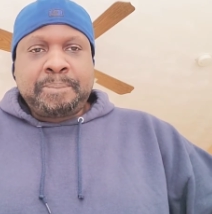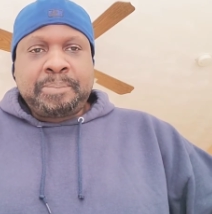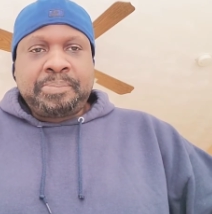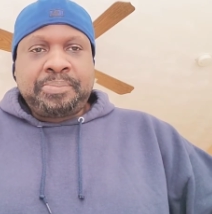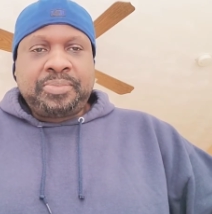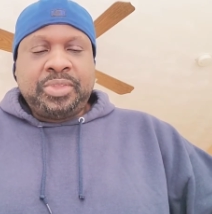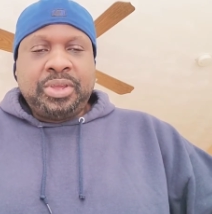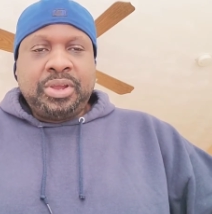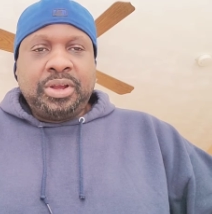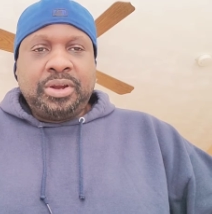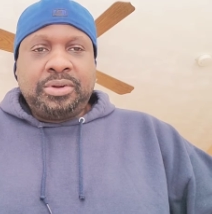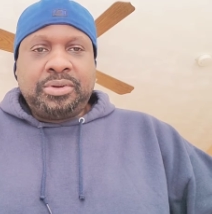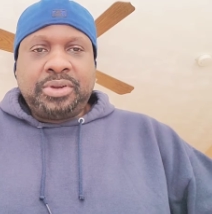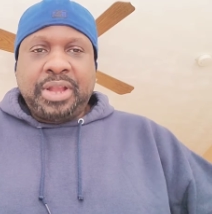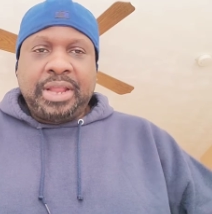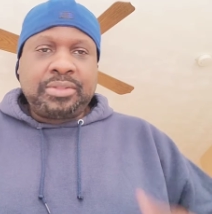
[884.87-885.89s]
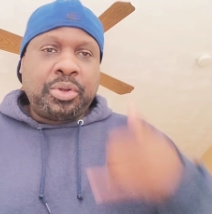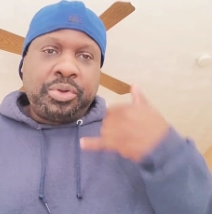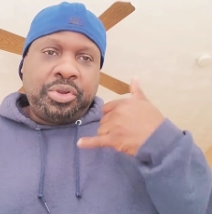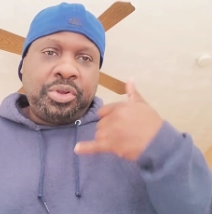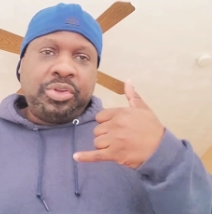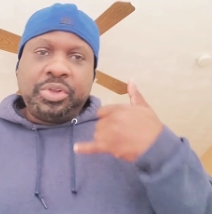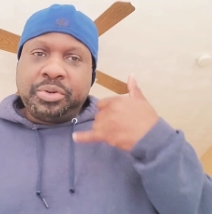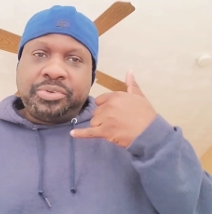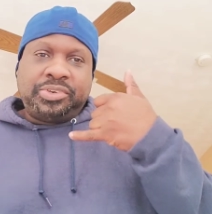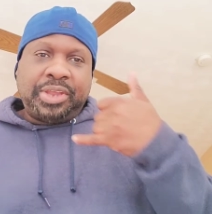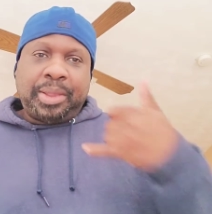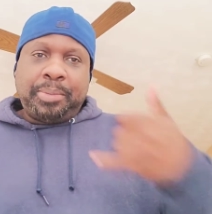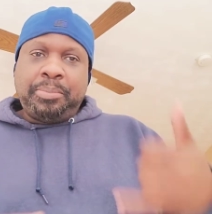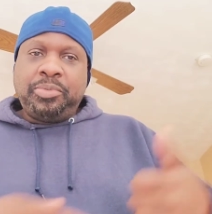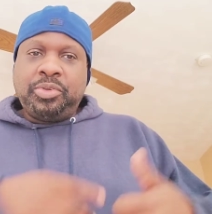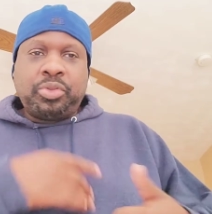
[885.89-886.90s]
You know, and I throw you a little
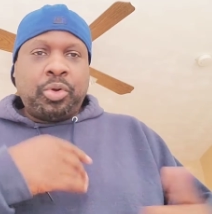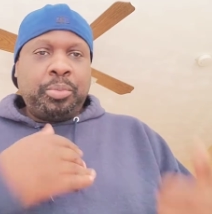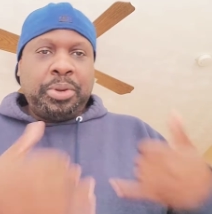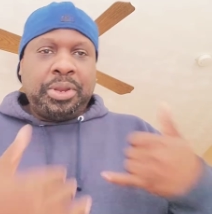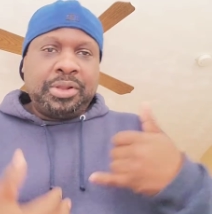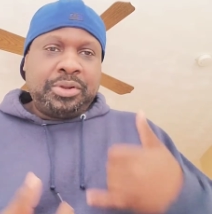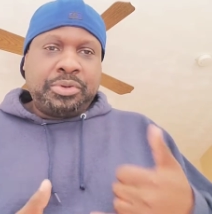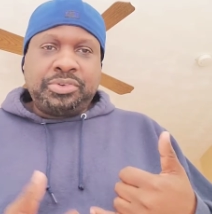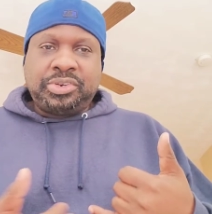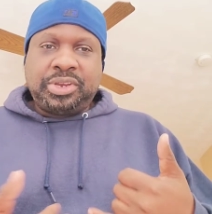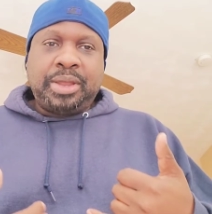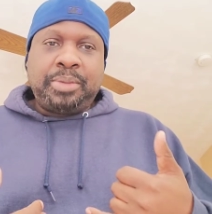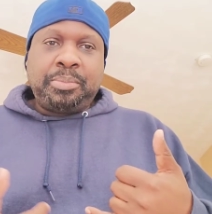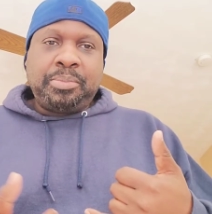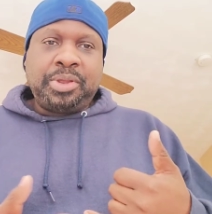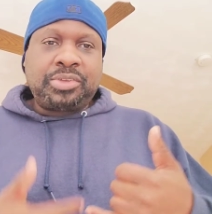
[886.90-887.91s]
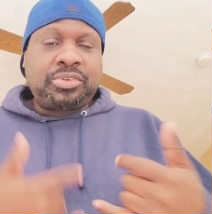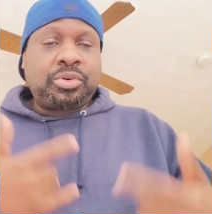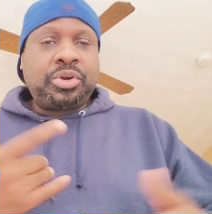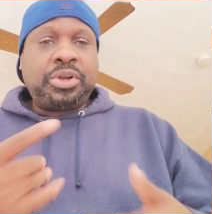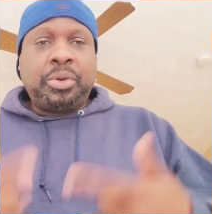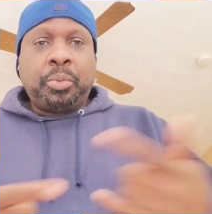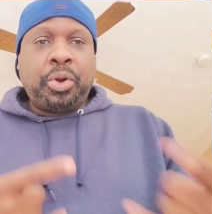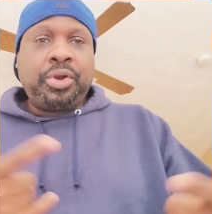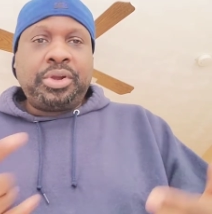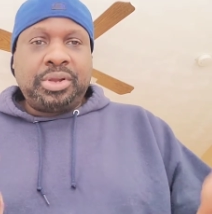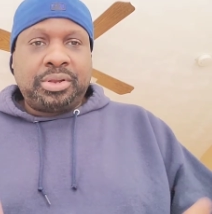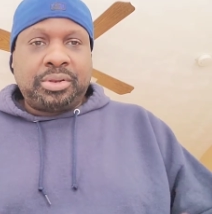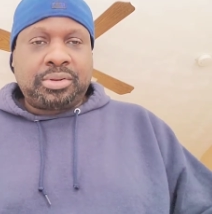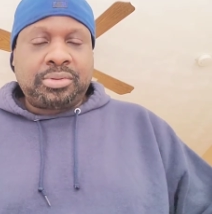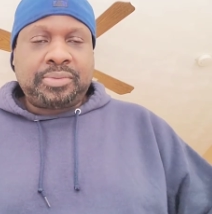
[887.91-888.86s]
gem, you throw me a little gem. It's already working.